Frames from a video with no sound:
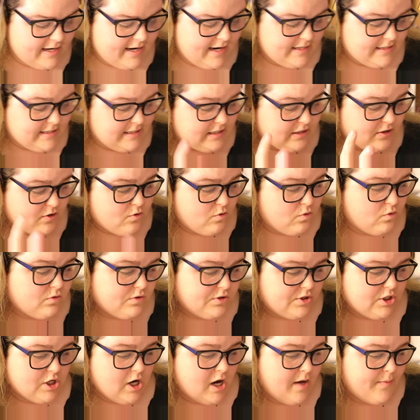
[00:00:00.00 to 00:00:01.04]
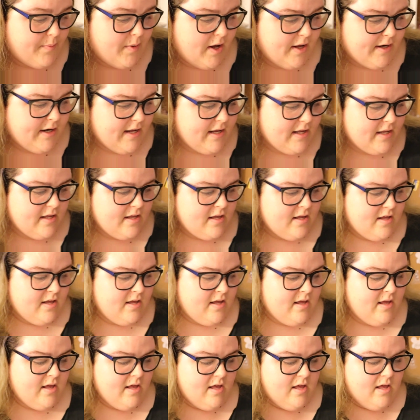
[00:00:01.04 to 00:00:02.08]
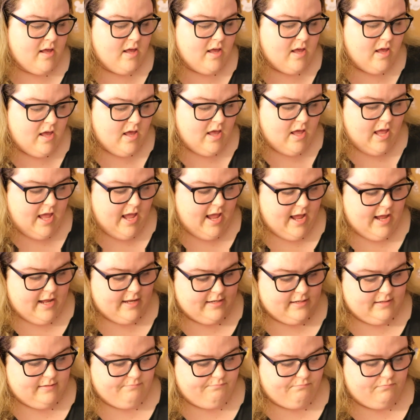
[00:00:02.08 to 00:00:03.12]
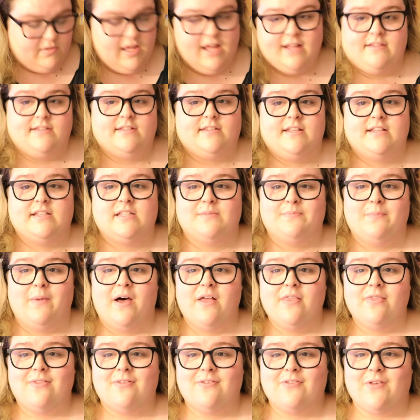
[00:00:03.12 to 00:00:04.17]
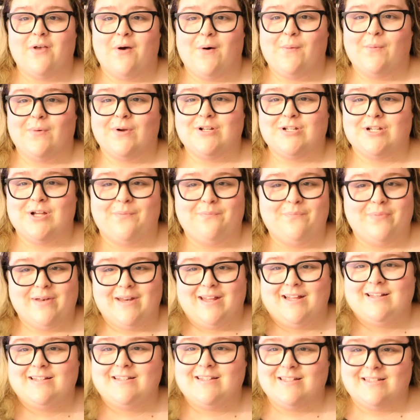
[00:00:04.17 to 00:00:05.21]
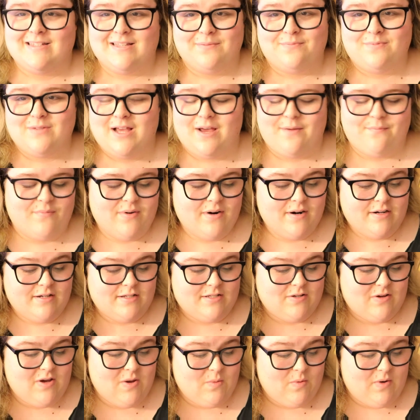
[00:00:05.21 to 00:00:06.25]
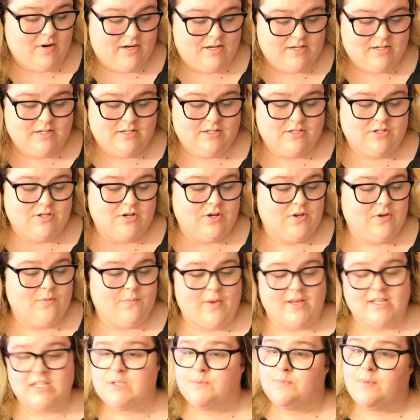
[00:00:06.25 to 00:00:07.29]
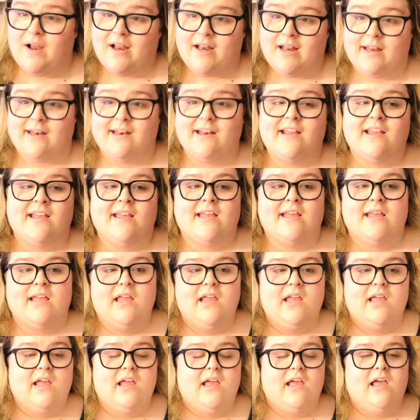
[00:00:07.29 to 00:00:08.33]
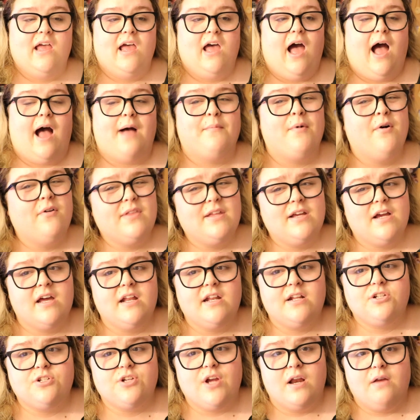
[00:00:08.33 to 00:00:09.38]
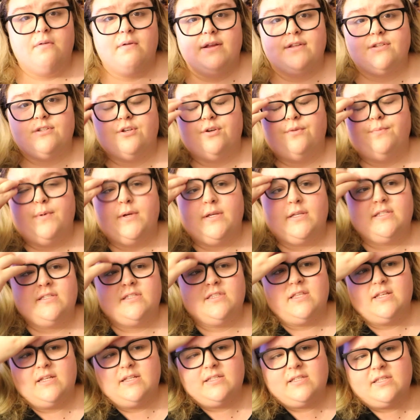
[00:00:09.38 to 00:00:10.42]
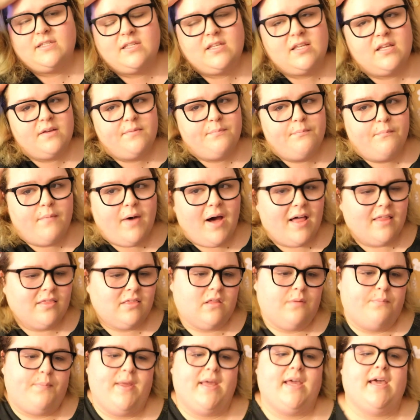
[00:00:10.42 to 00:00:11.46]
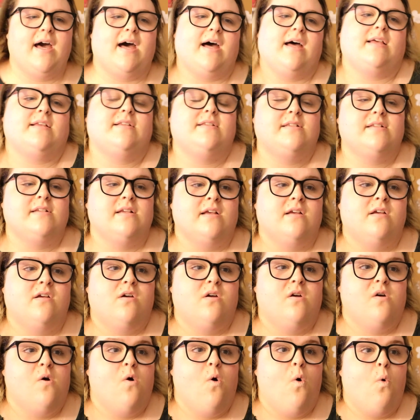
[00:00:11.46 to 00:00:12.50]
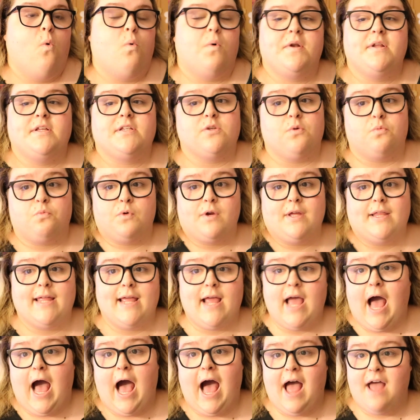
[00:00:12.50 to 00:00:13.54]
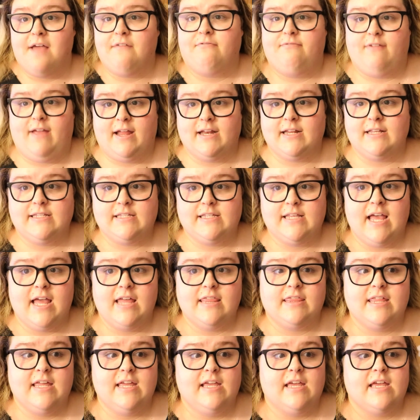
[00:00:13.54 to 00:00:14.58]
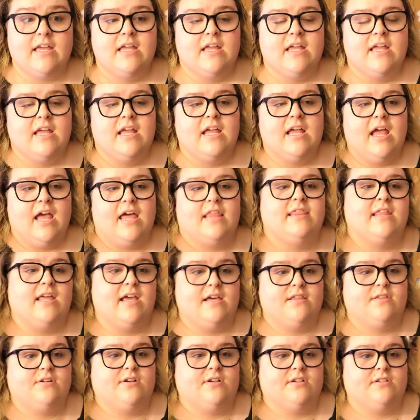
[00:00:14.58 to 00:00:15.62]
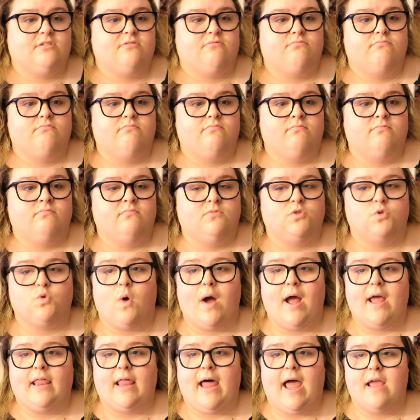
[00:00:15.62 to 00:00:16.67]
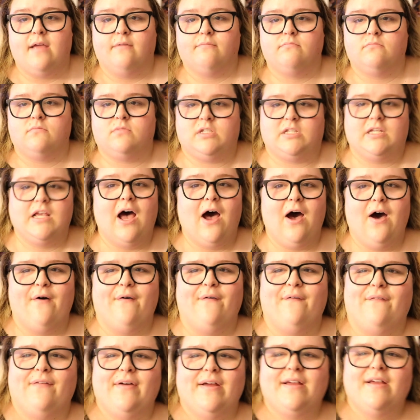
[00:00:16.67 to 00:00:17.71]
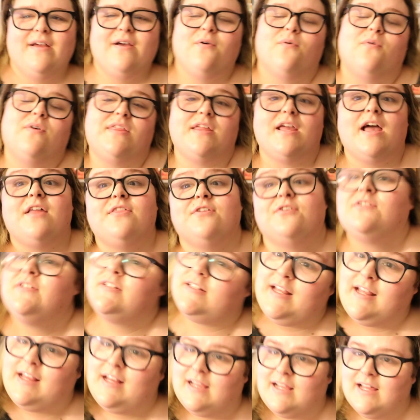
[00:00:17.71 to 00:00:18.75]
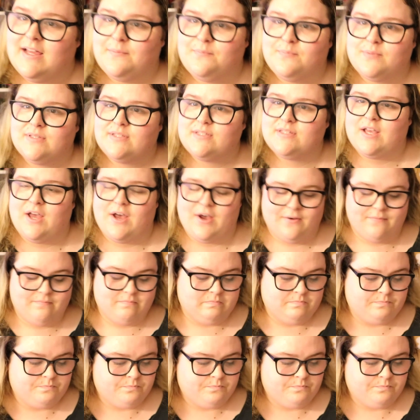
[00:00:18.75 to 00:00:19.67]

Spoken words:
I did a cool job on it. And that's this month, so we're jumping into September, so I wanted to show you my spread. And I'm only going to try to read 2 books this month because one is a really high fantasy, I think, and the other is Twilight. So, well, the other is Eclipse. So,